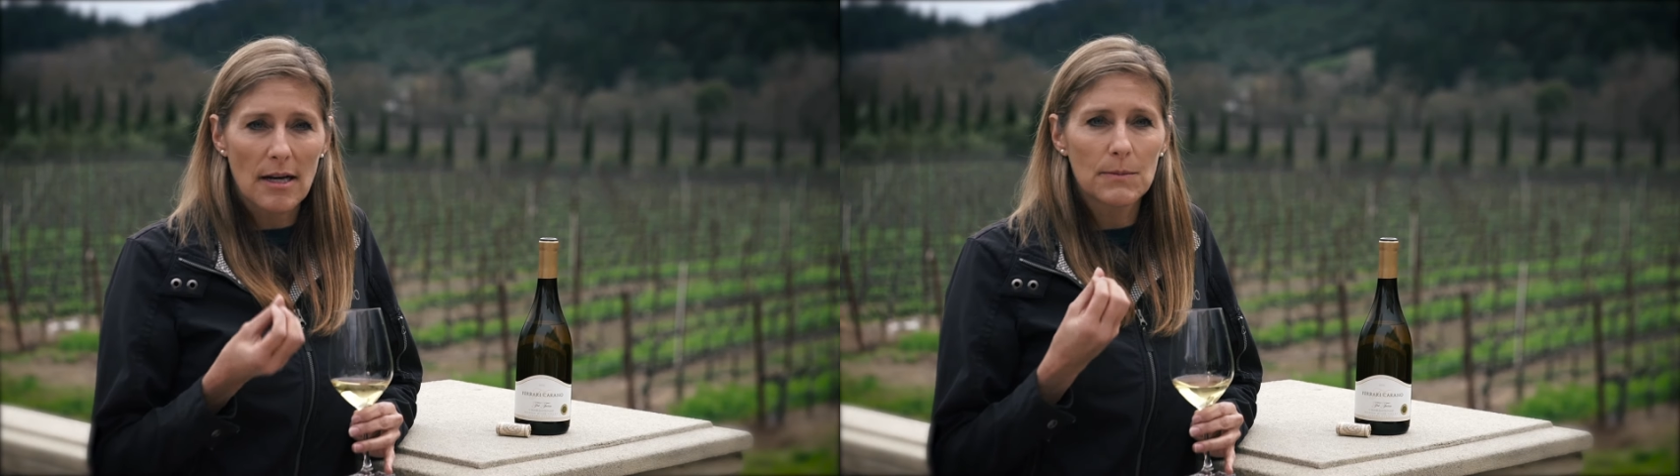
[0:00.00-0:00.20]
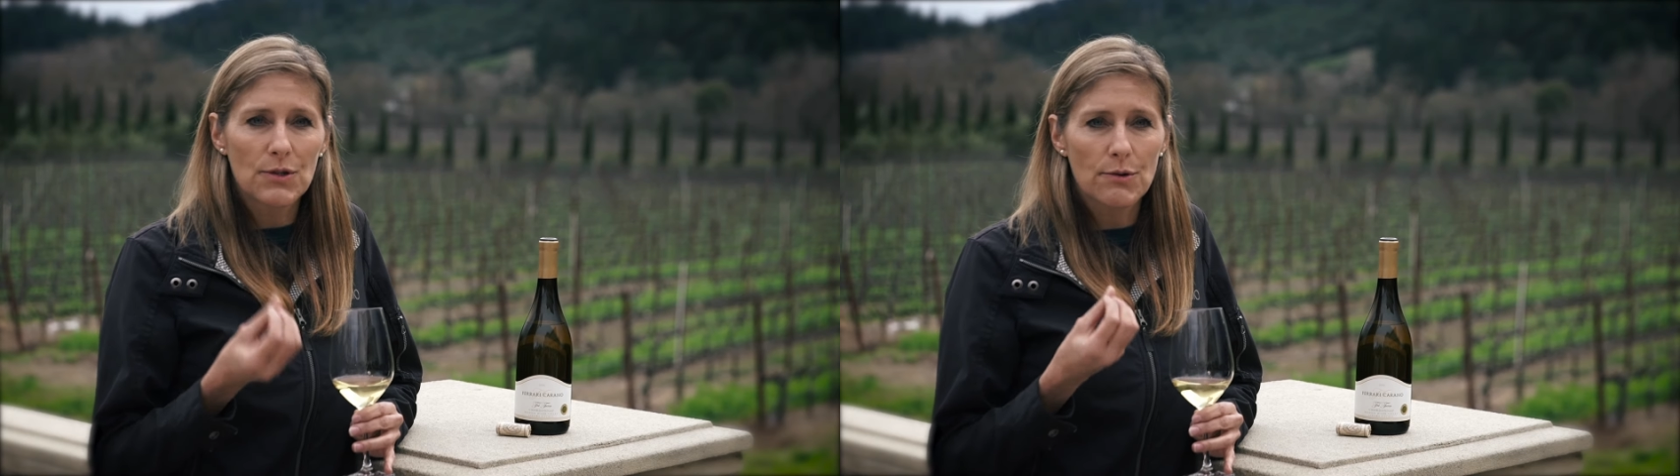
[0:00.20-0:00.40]

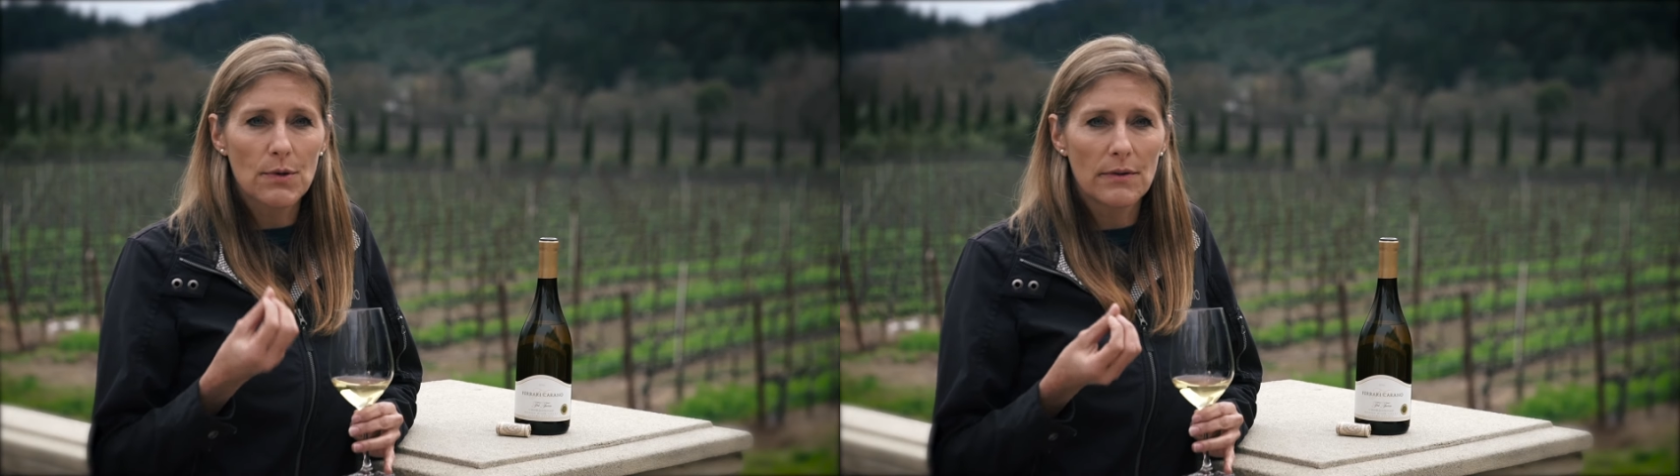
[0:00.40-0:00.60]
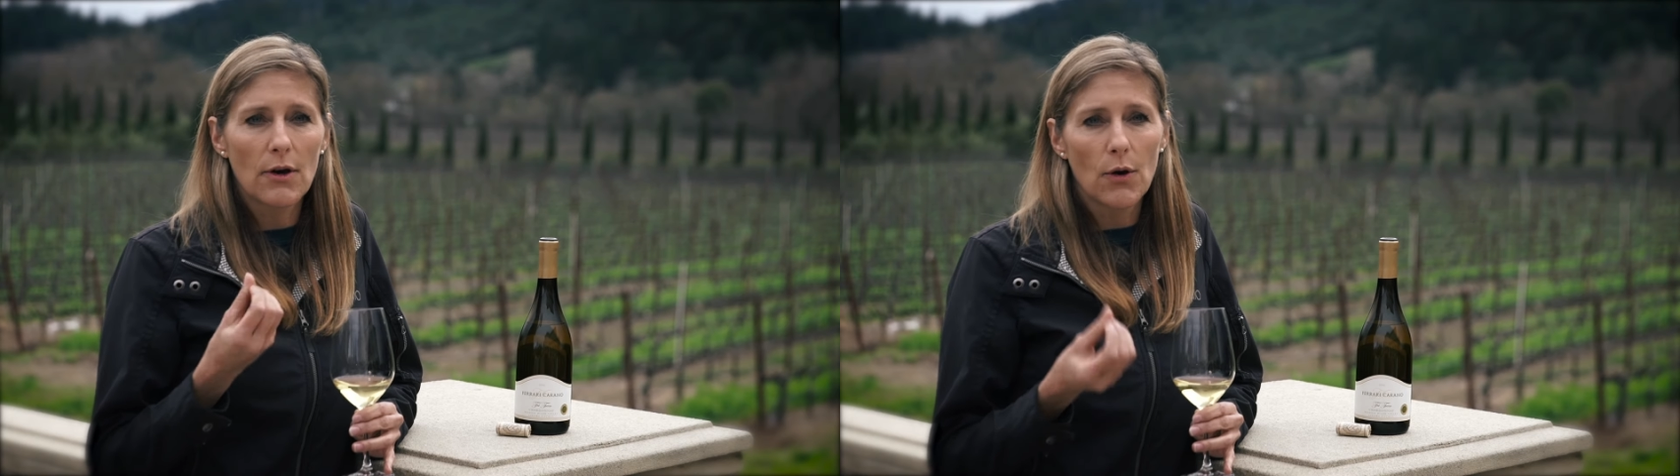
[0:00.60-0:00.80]
comes
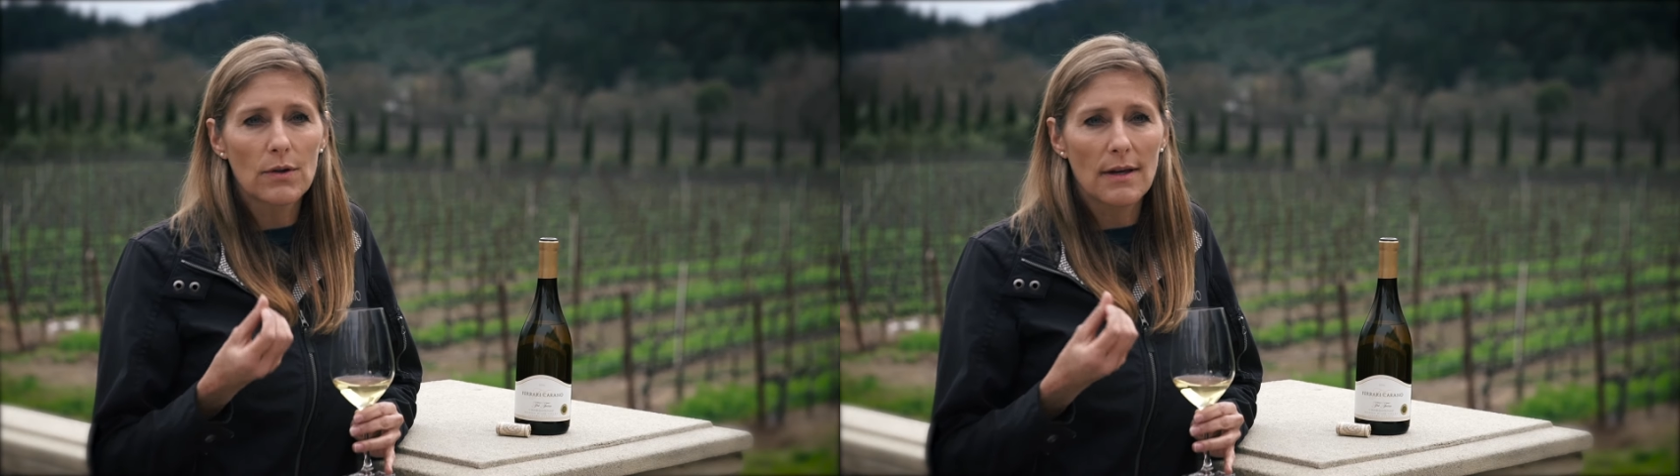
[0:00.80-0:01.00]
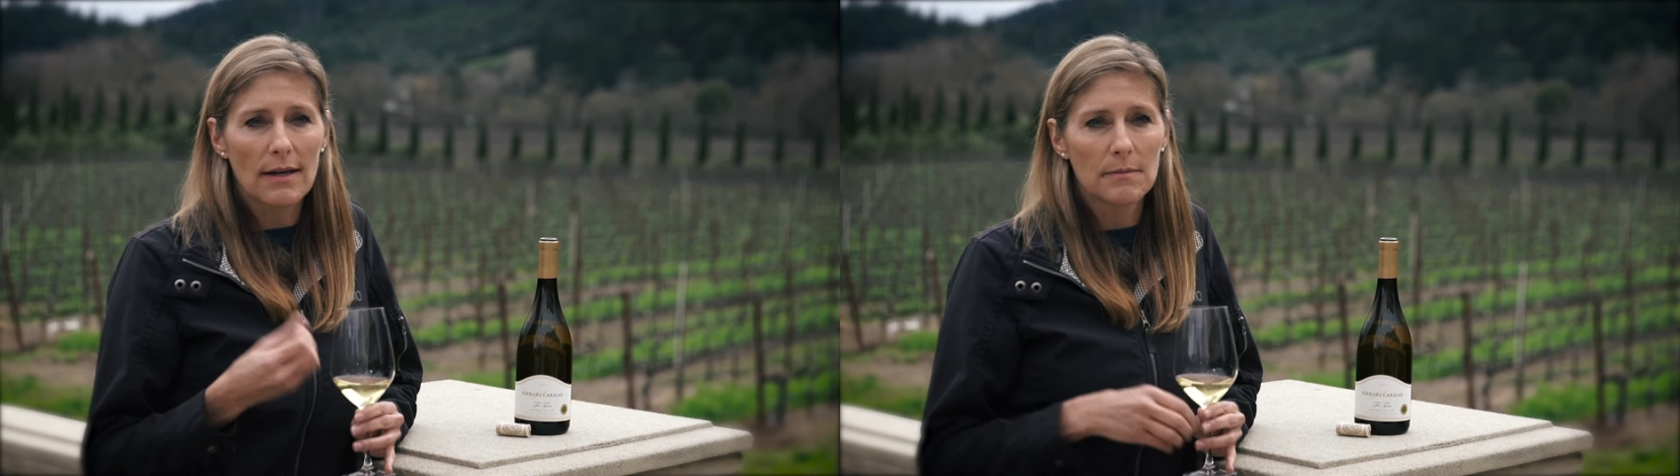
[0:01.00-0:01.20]
through on the
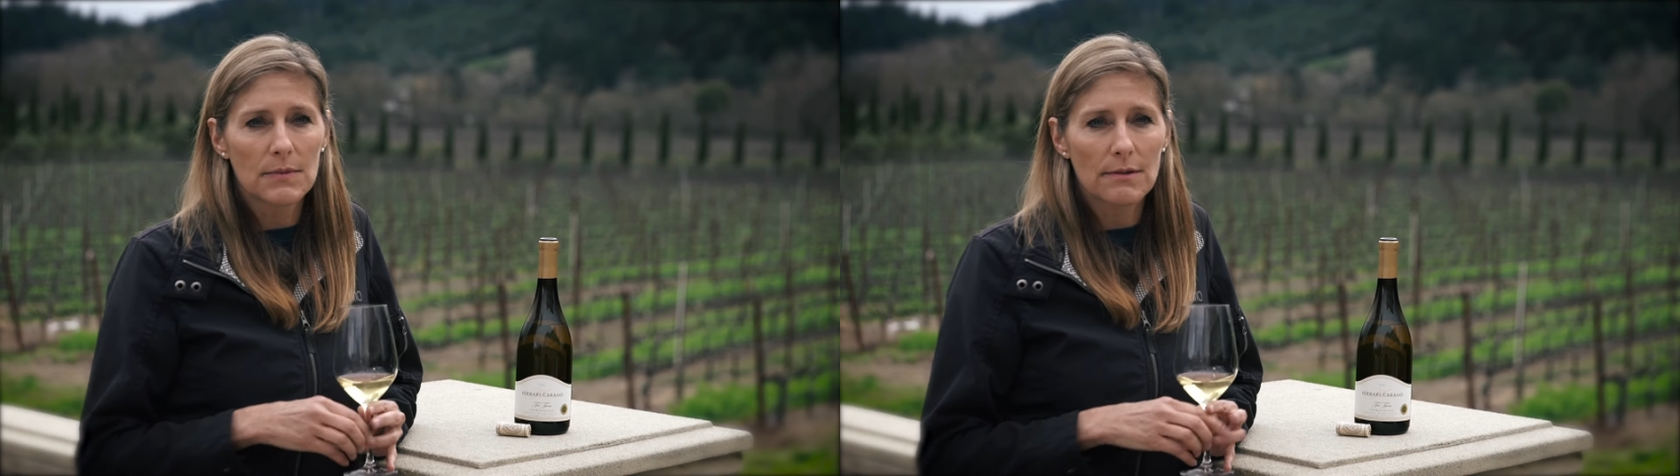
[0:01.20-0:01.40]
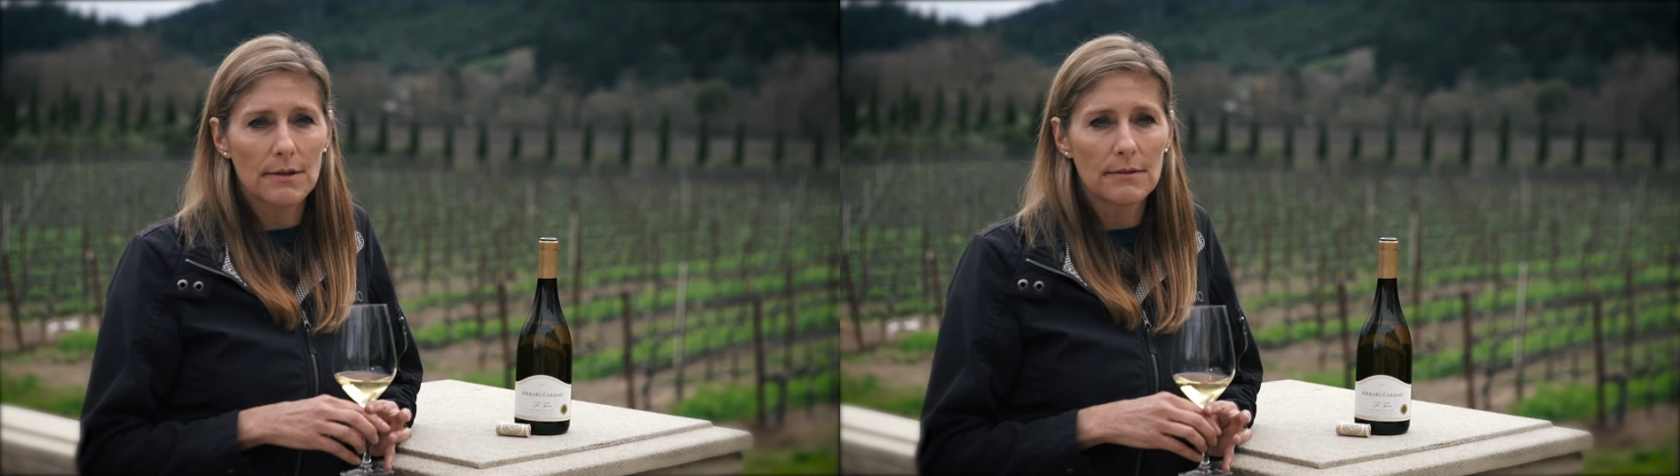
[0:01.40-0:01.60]
oak that
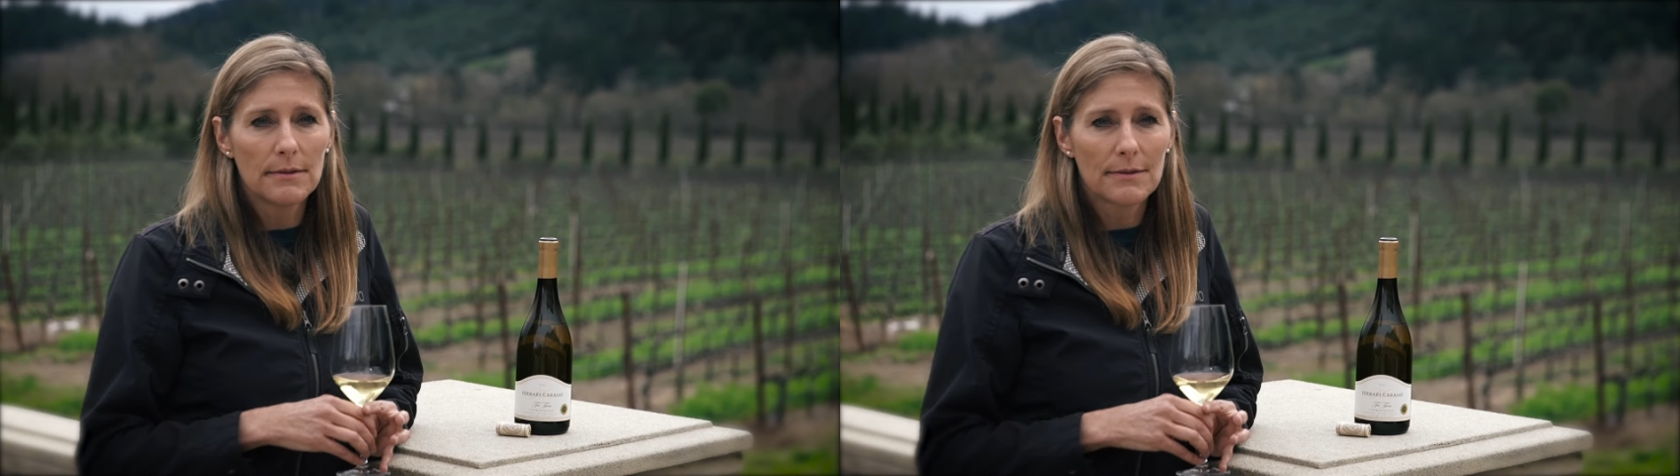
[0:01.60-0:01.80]
comes through.